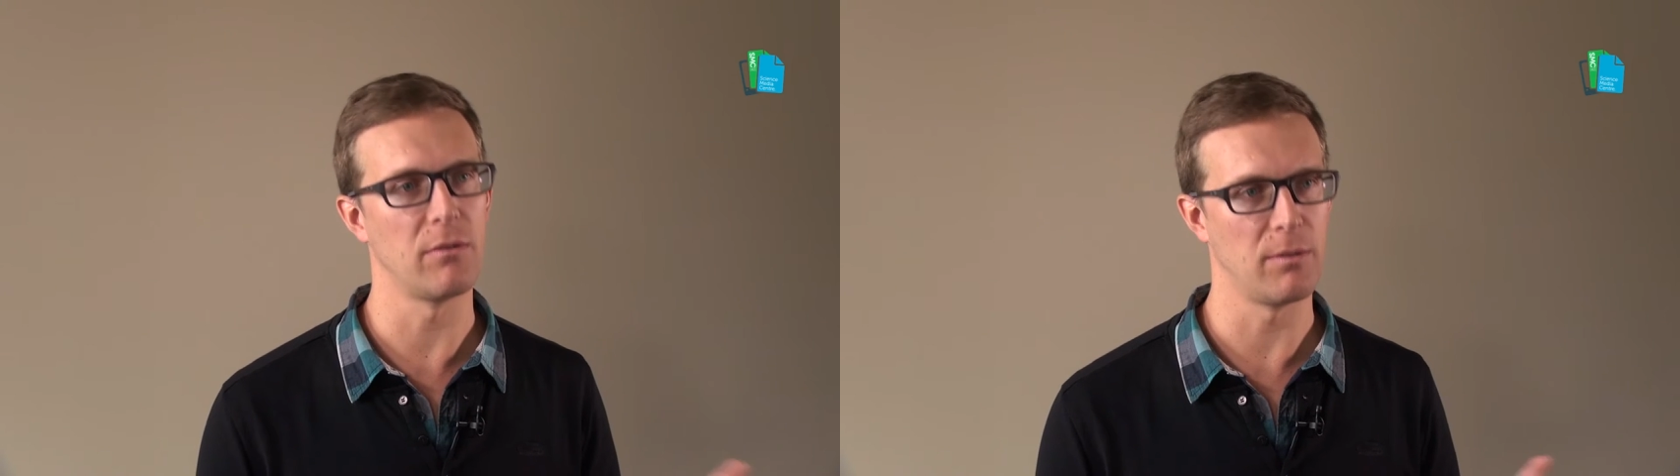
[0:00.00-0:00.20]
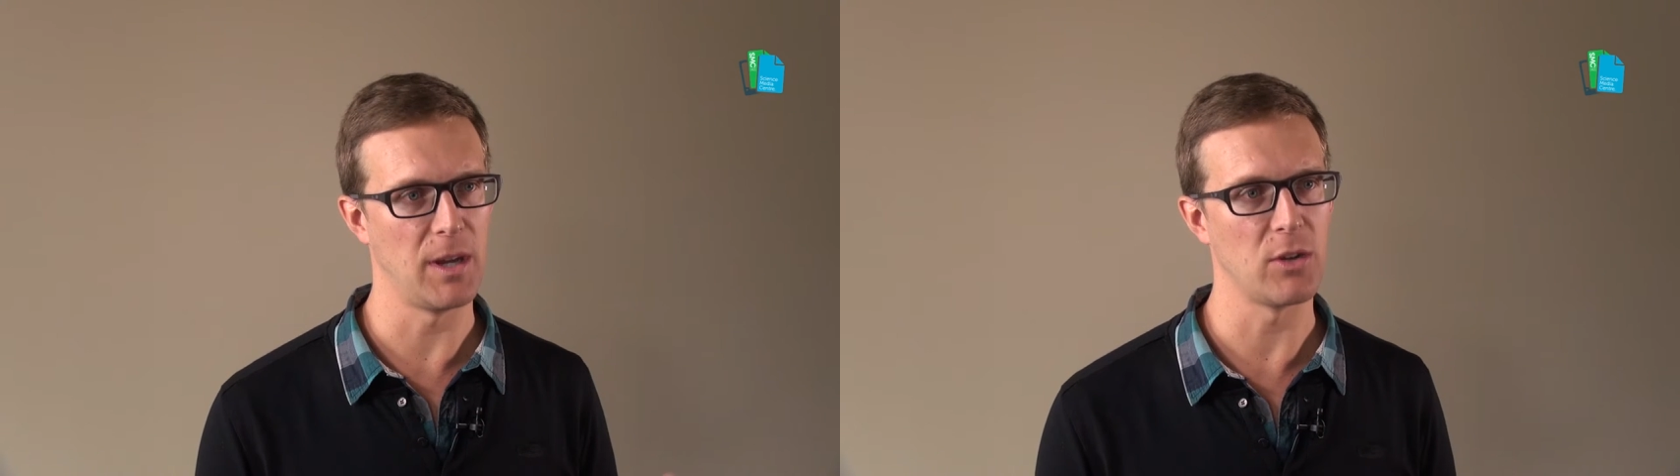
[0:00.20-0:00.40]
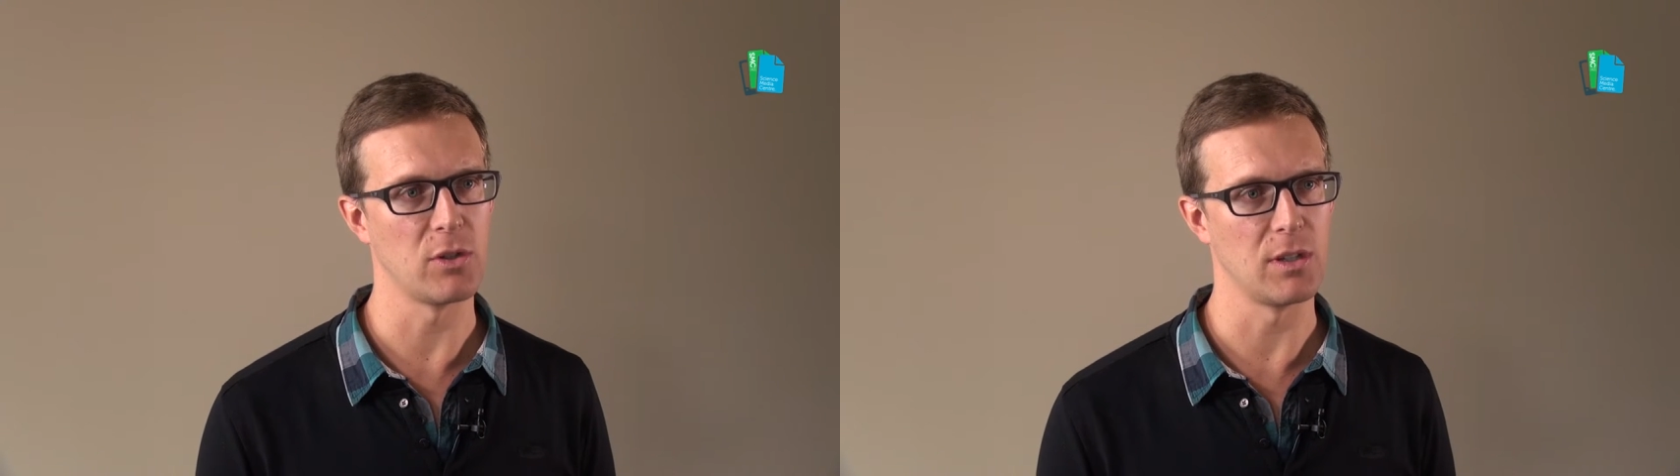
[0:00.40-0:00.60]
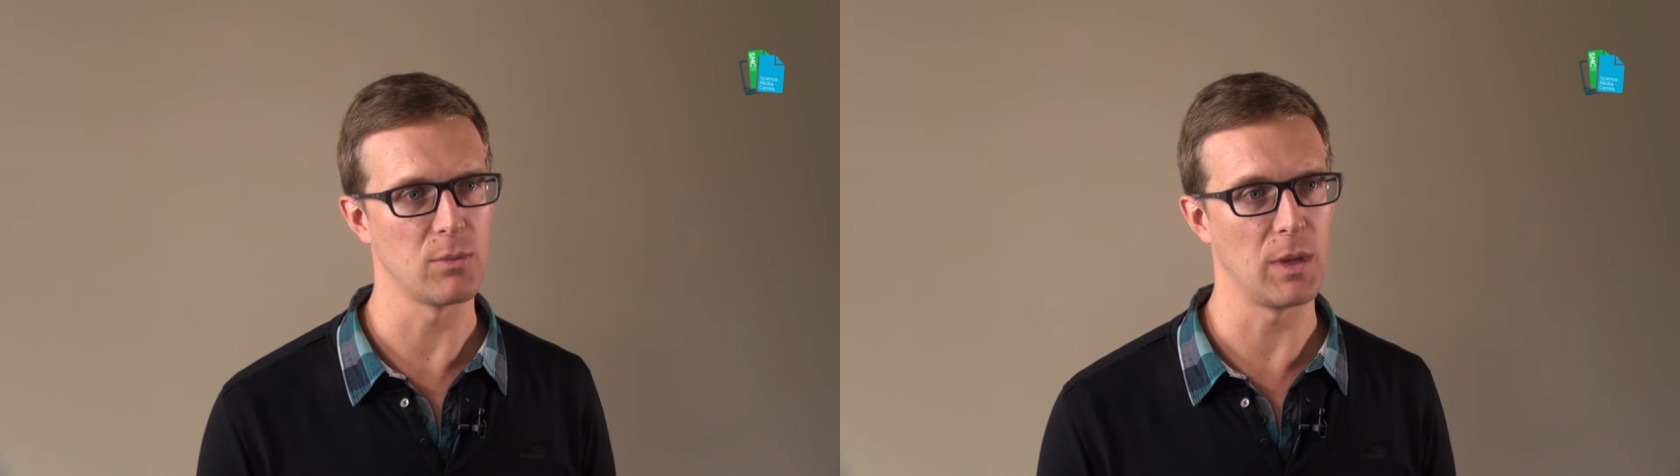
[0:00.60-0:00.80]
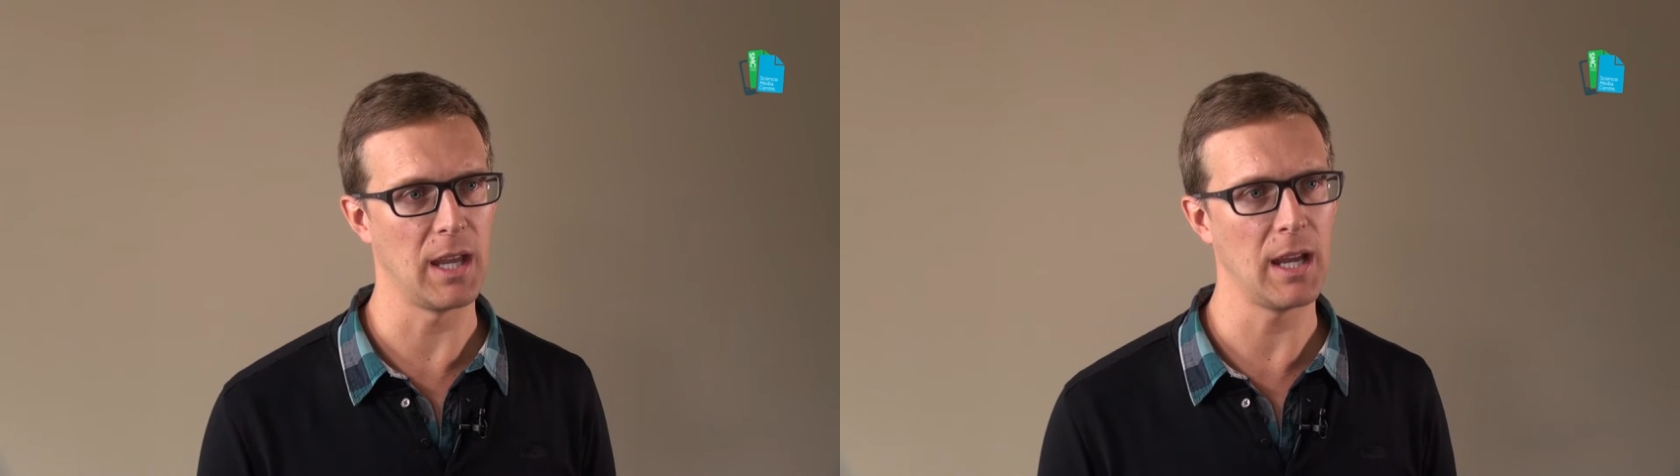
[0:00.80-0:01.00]
information
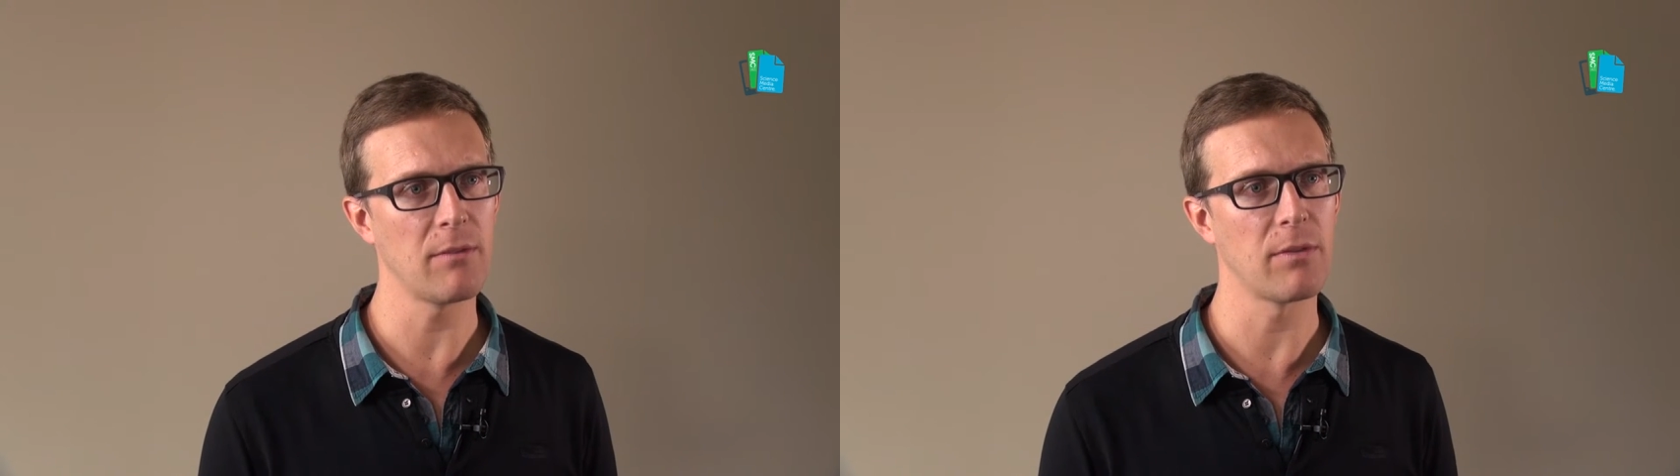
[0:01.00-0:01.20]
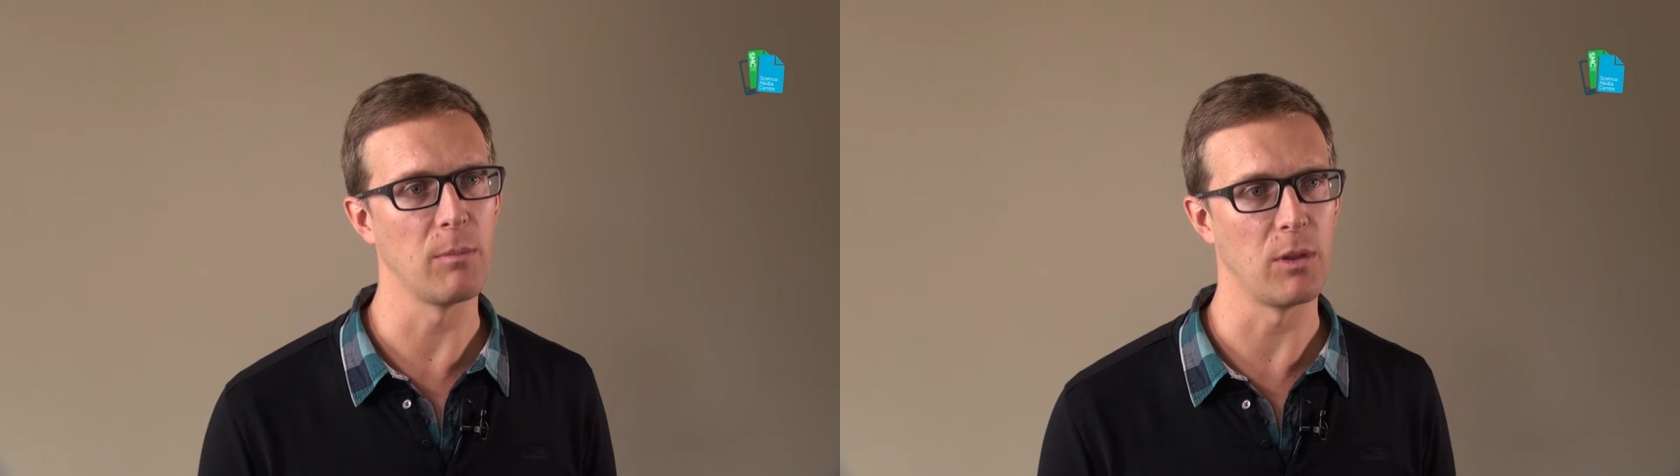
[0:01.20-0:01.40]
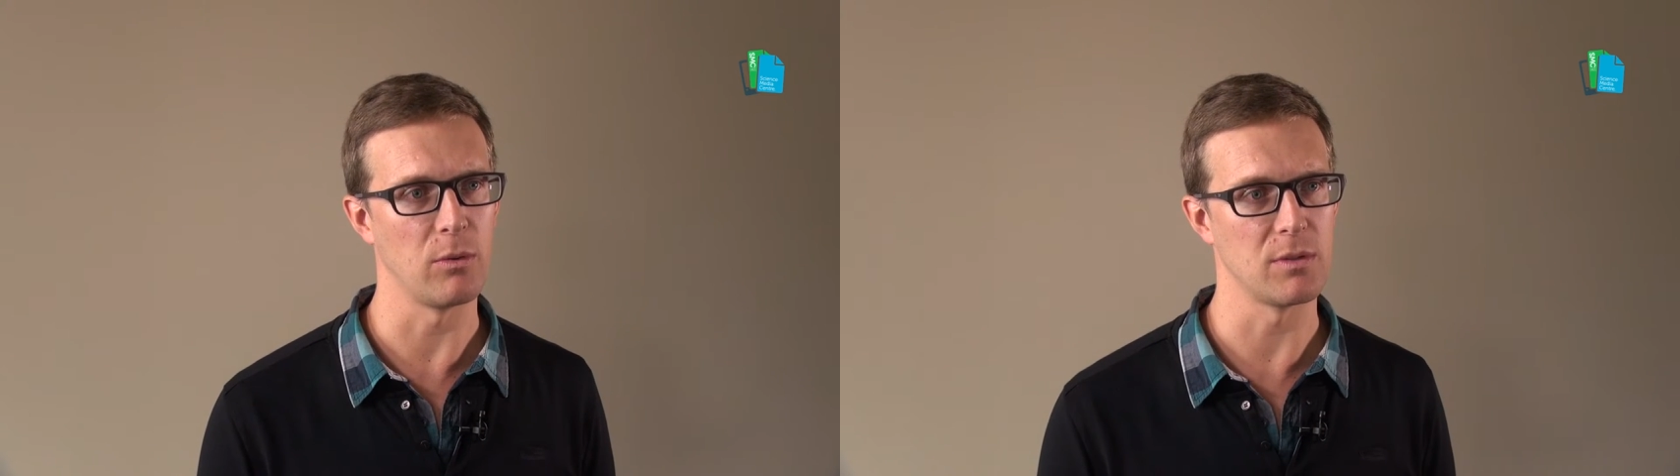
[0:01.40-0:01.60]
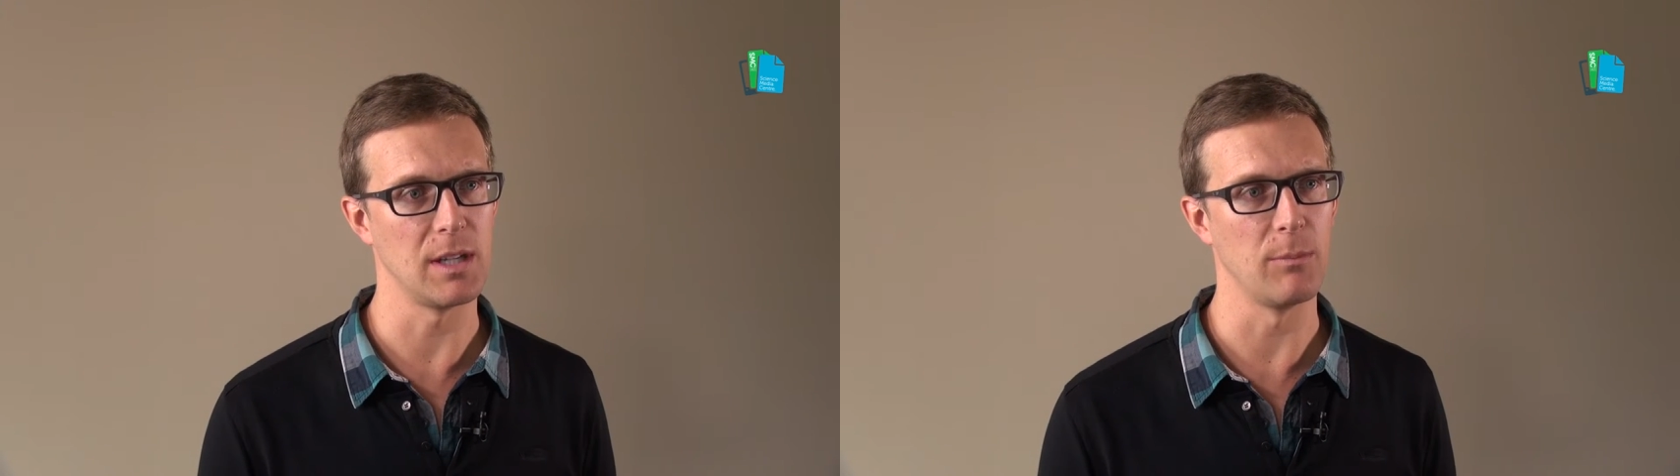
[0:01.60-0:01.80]
as we can from those